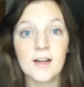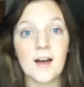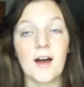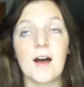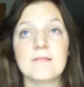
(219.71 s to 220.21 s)

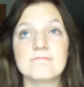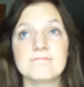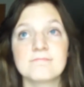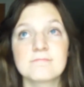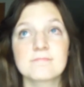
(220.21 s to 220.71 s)
Um,
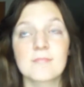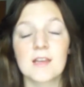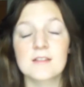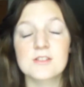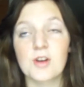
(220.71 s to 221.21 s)

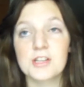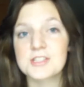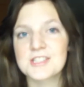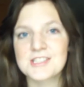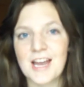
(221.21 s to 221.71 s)
so I
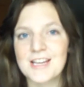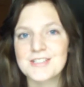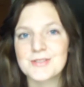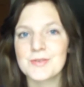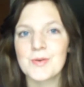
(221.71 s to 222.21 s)
just decided
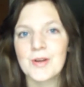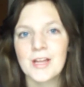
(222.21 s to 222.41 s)
to